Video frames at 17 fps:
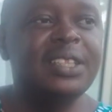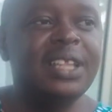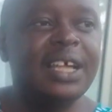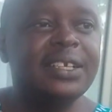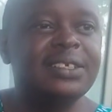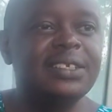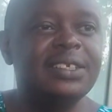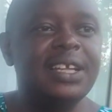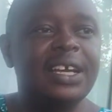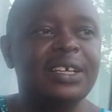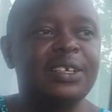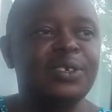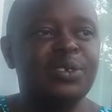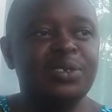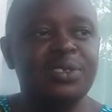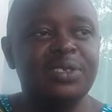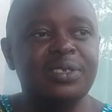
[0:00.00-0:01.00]
that
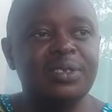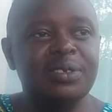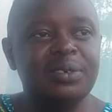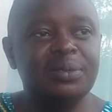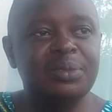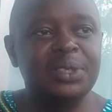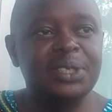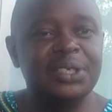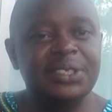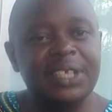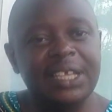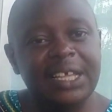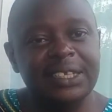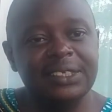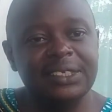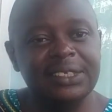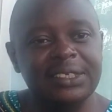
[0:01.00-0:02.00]
diagnosis of
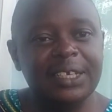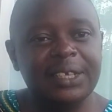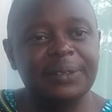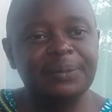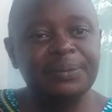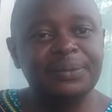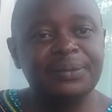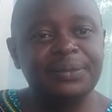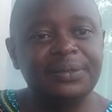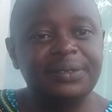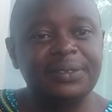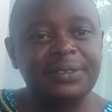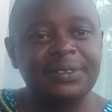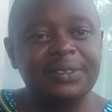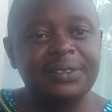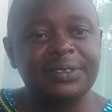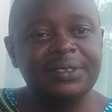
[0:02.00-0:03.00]
sciatica.
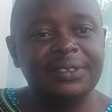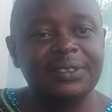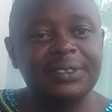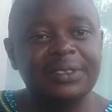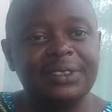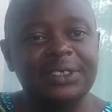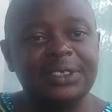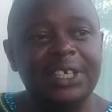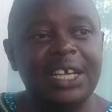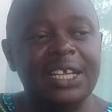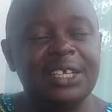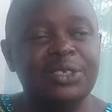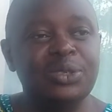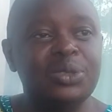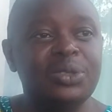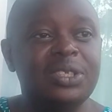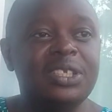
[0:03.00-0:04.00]
Yeah,
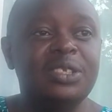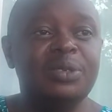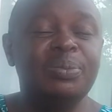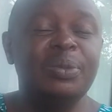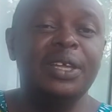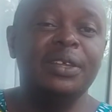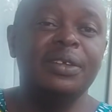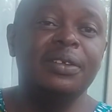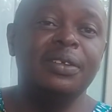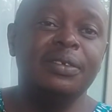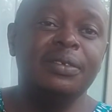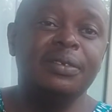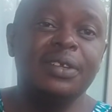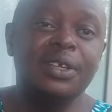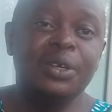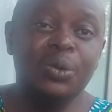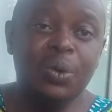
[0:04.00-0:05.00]
so this may
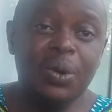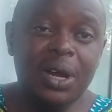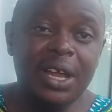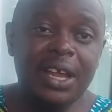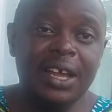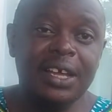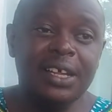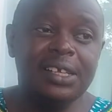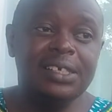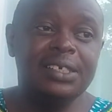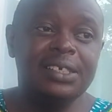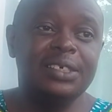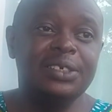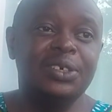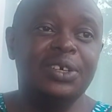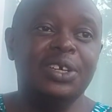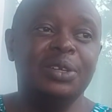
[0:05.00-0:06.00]
require
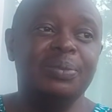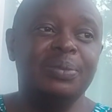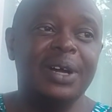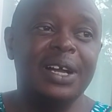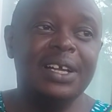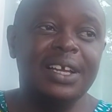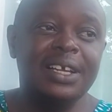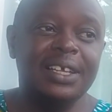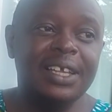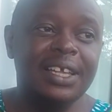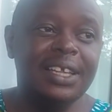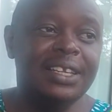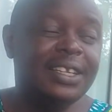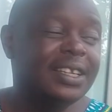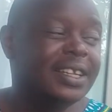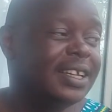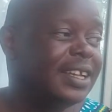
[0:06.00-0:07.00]
going back again
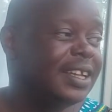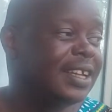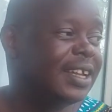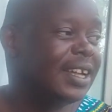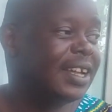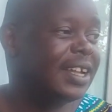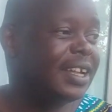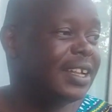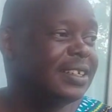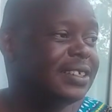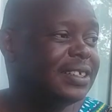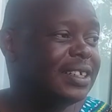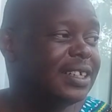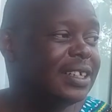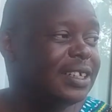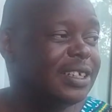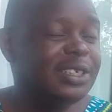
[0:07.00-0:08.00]
and
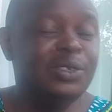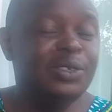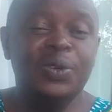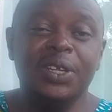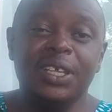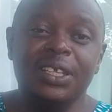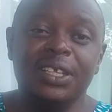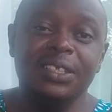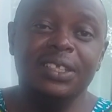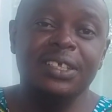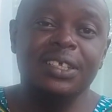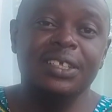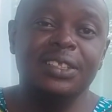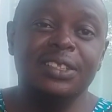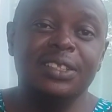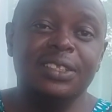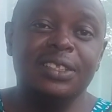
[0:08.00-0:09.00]
redoing
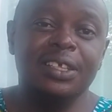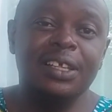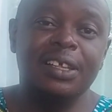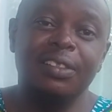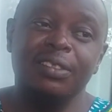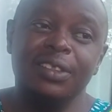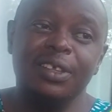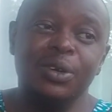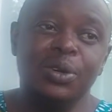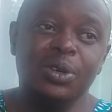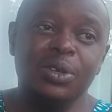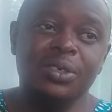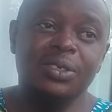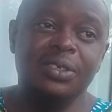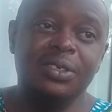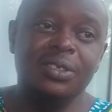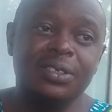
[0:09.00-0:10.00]
the whole
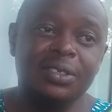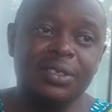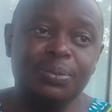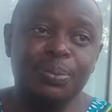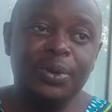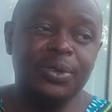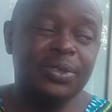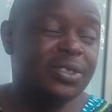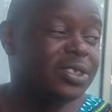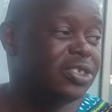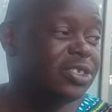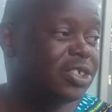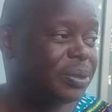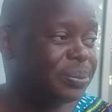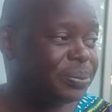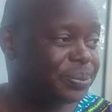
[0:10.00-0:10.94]
procedure.